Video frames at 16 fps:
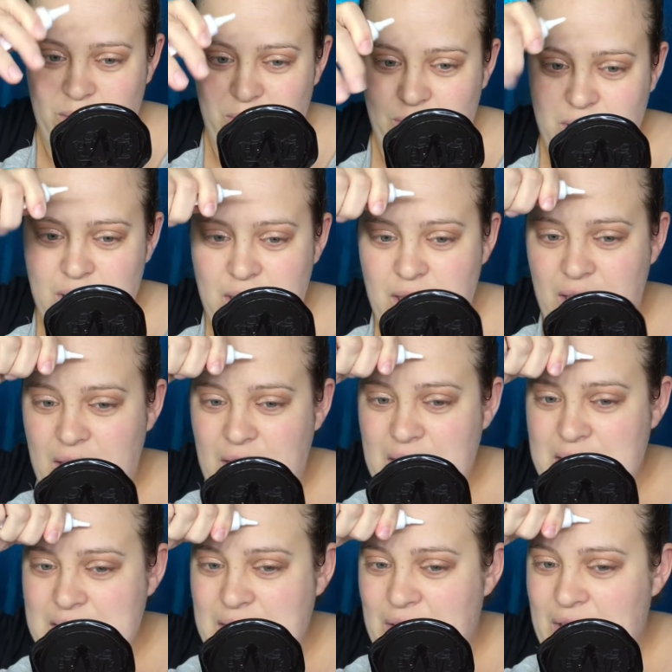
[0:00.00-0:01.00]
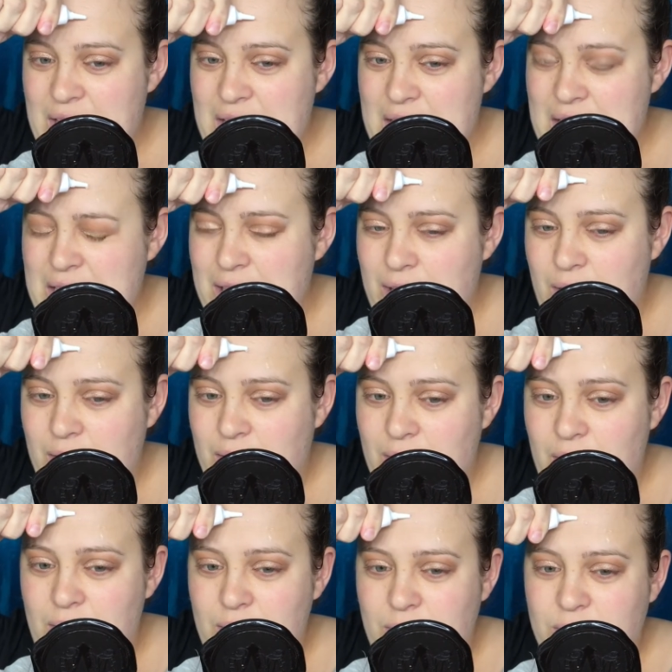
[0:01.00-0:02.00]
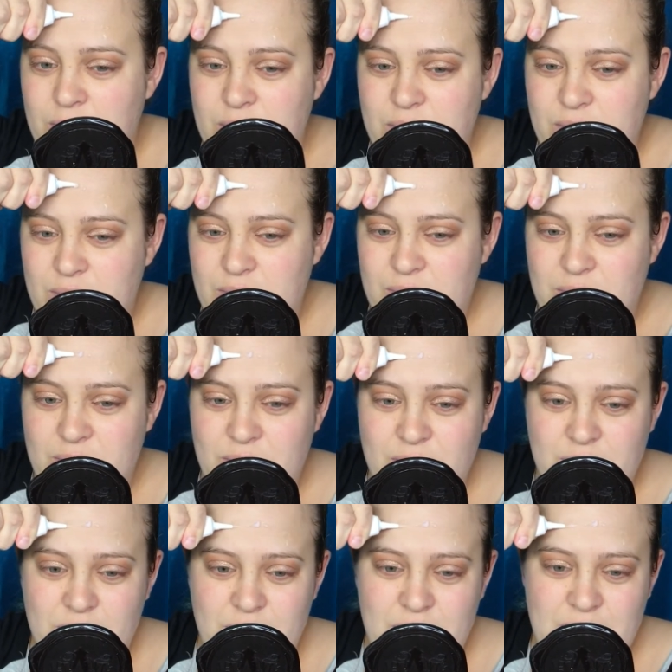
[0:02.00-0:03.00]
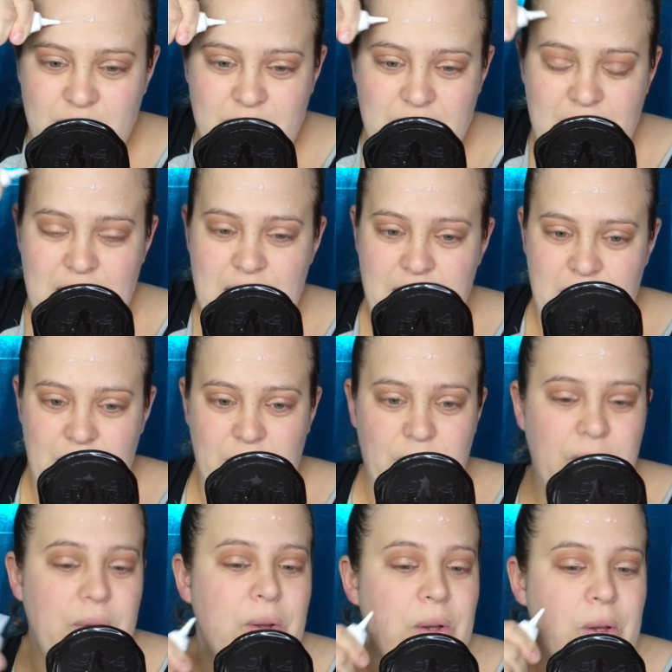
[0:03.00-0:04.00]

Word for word: So is there any Oh, hello.